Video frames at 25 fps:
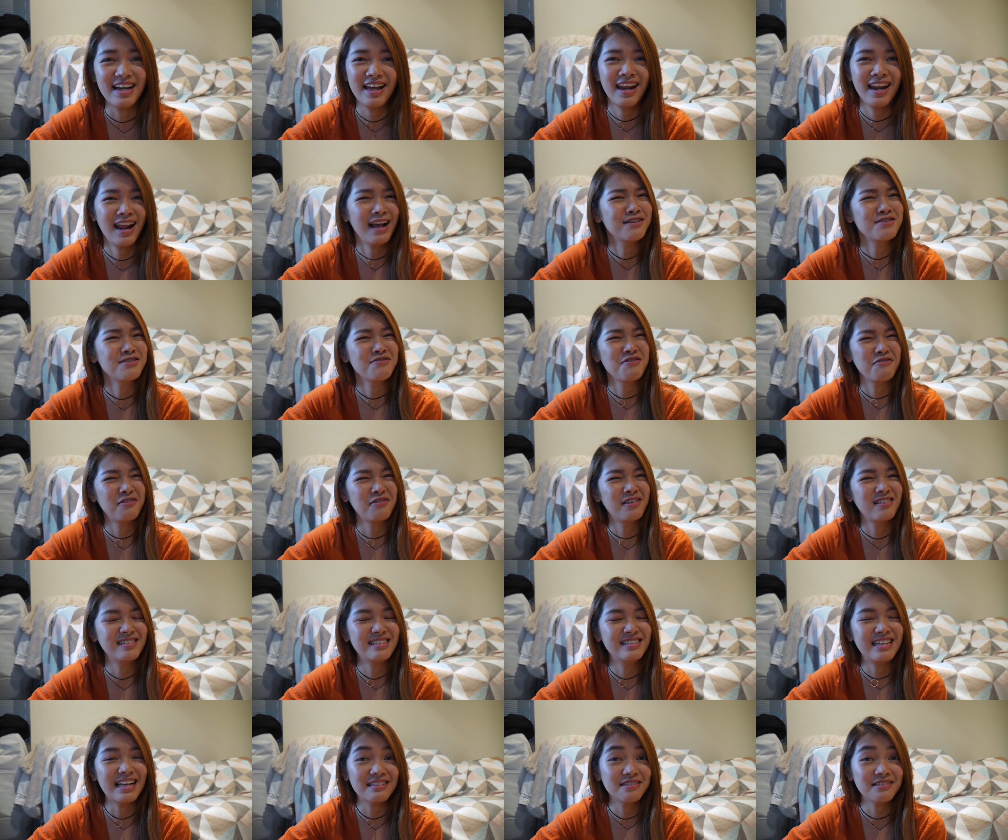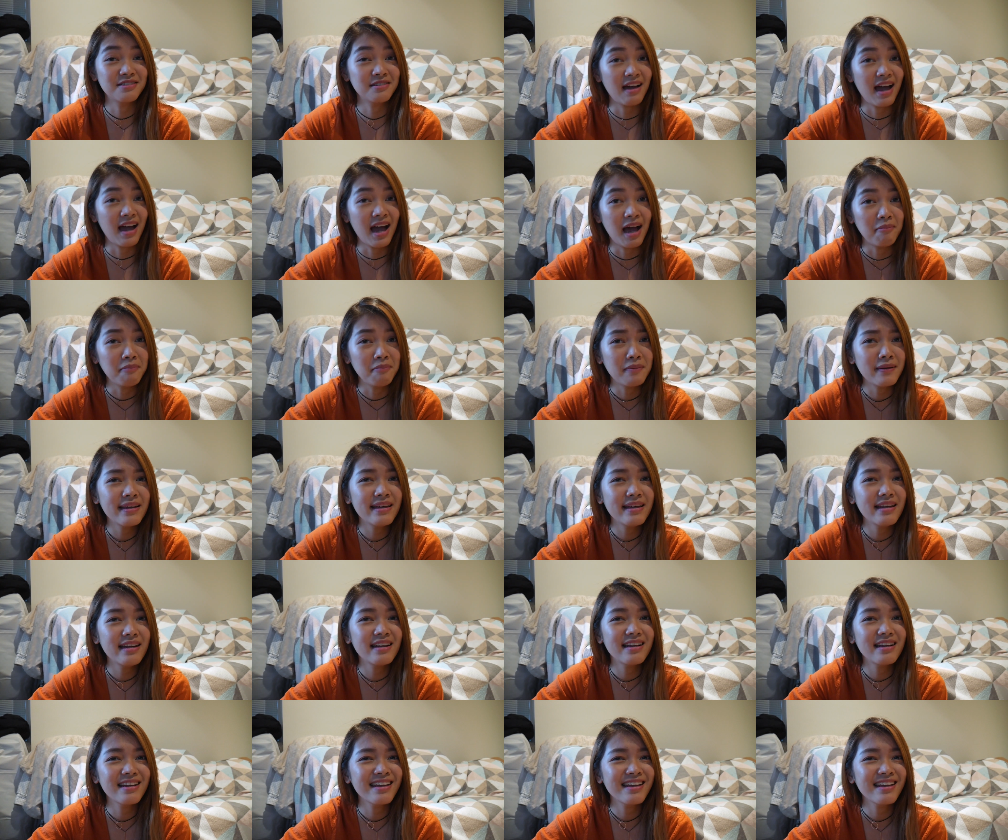and I don't want that to happen